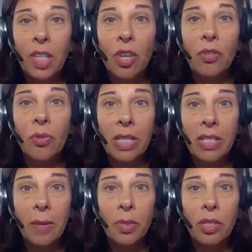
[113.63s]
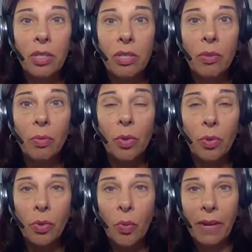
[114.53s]
those are exceptions to the
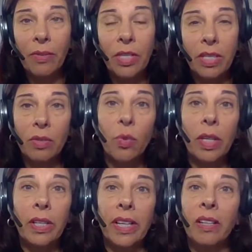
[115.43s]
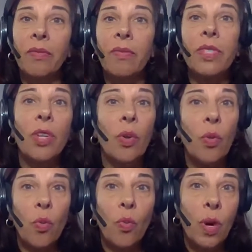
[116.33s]
rule. The waiver doesn't work there.
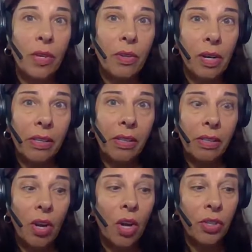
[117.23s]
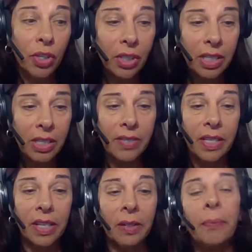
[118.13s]
So what are the alternatives
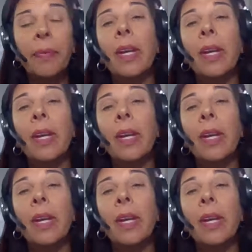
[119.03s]
there?